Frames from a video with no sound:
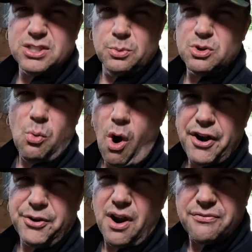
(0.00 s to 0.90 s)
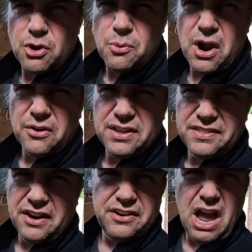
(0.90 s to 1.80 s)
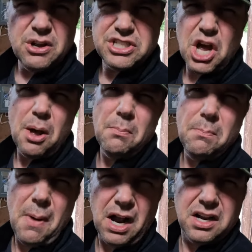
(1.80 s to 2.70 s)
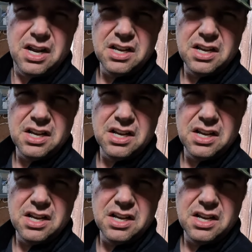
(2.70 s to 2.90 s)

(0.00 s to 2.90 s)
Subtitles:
There was water everywhere in there. Now it's all muck.